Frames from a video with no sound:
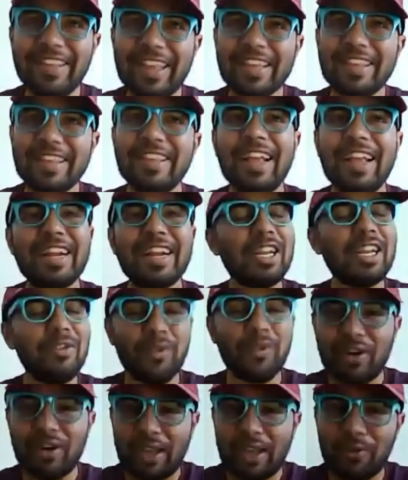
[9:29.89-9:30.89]
exactly
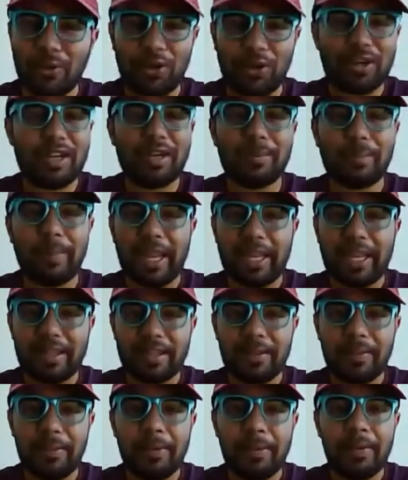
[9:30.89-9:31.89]
what I wanted back
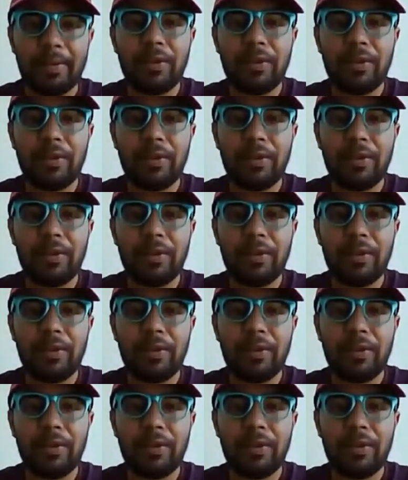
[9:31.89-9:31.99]
then.